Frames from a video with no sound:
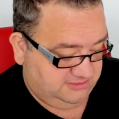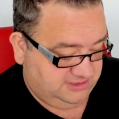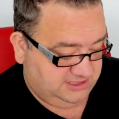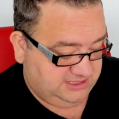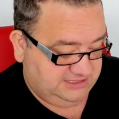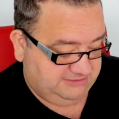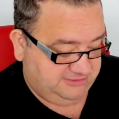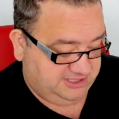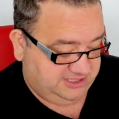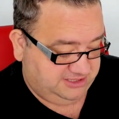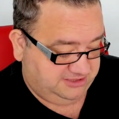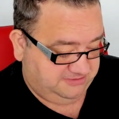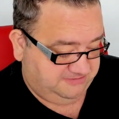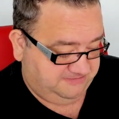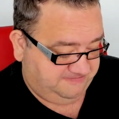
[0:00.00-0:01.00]

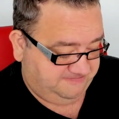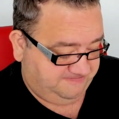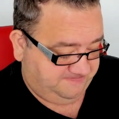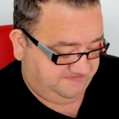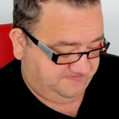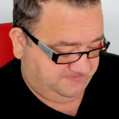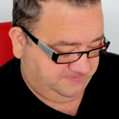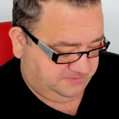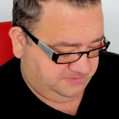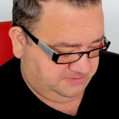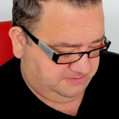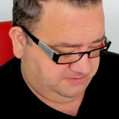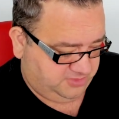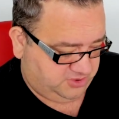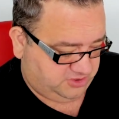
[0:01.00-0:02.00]
Email.
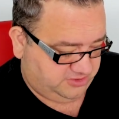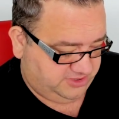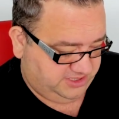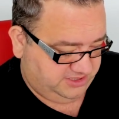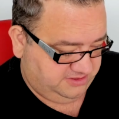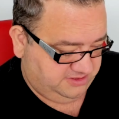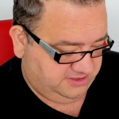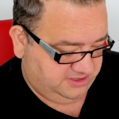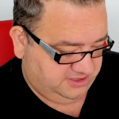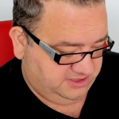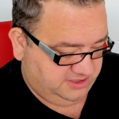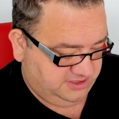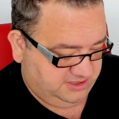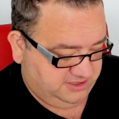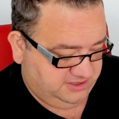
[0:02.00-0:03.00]
Boring.
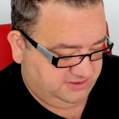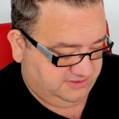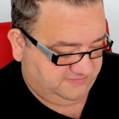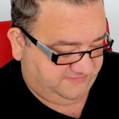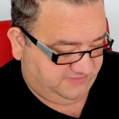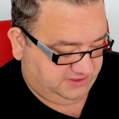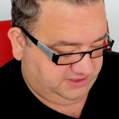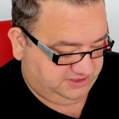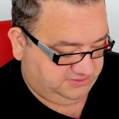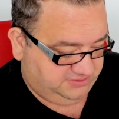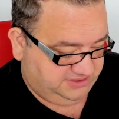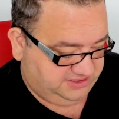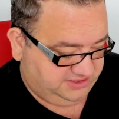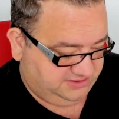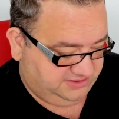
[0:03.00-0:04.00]
Fucking
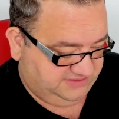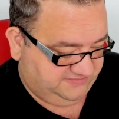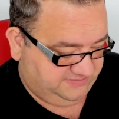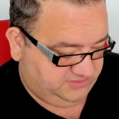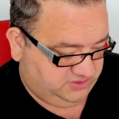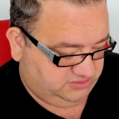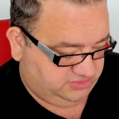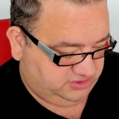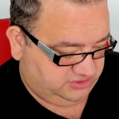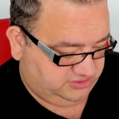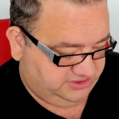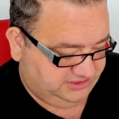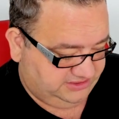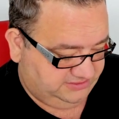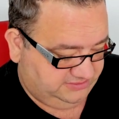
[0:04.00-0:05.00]
Twitter, even more
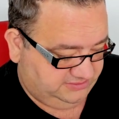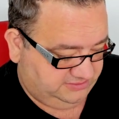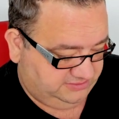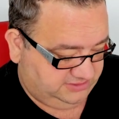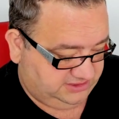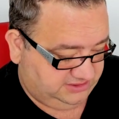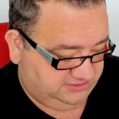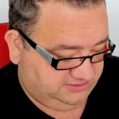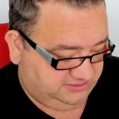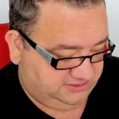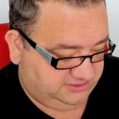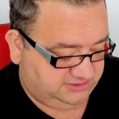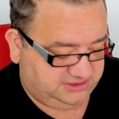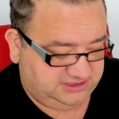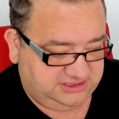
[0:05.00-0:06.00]
boring. Well, I
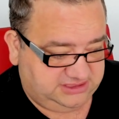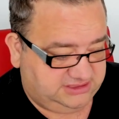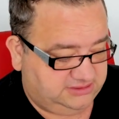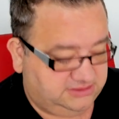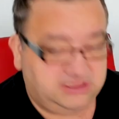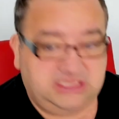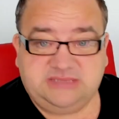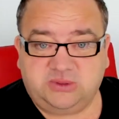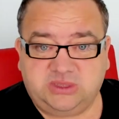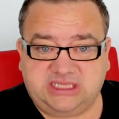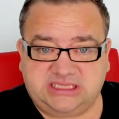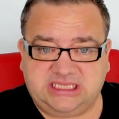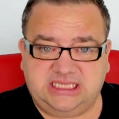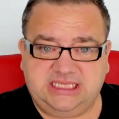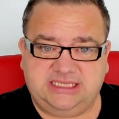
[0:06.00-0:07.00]
told you, didn't I? What did I
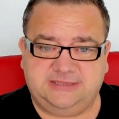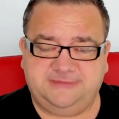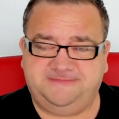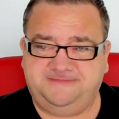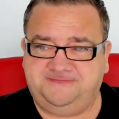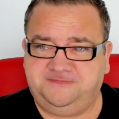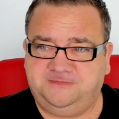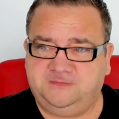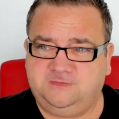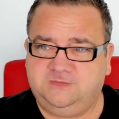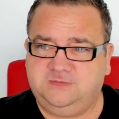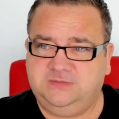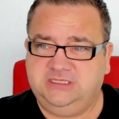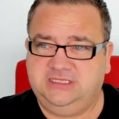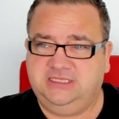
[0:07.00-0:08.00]
tell you?
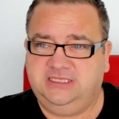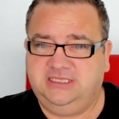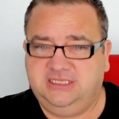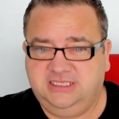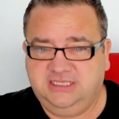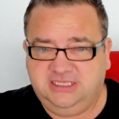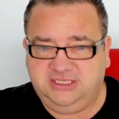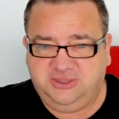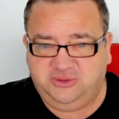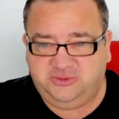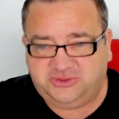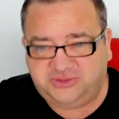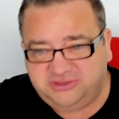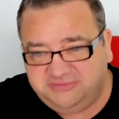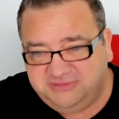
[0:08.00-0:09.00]
You'll
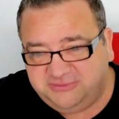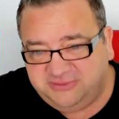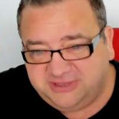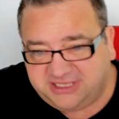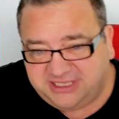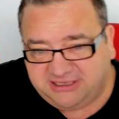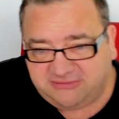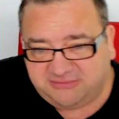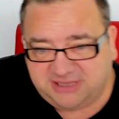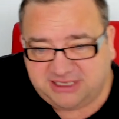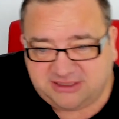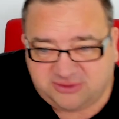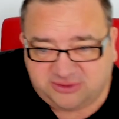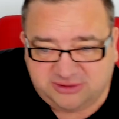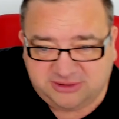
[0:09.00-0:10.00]
soon be working out my
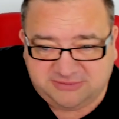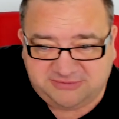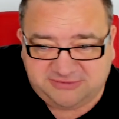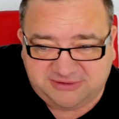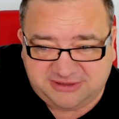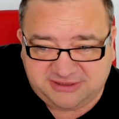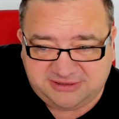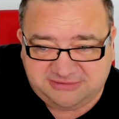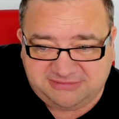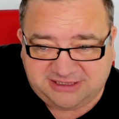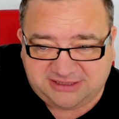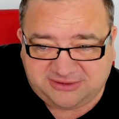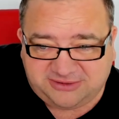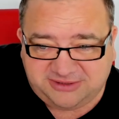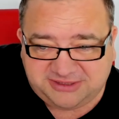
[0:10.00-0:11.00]

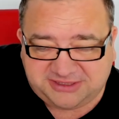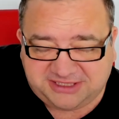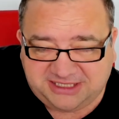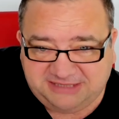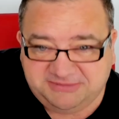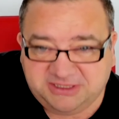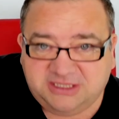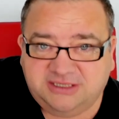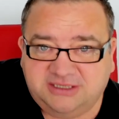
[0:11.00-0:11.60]
colour scheme.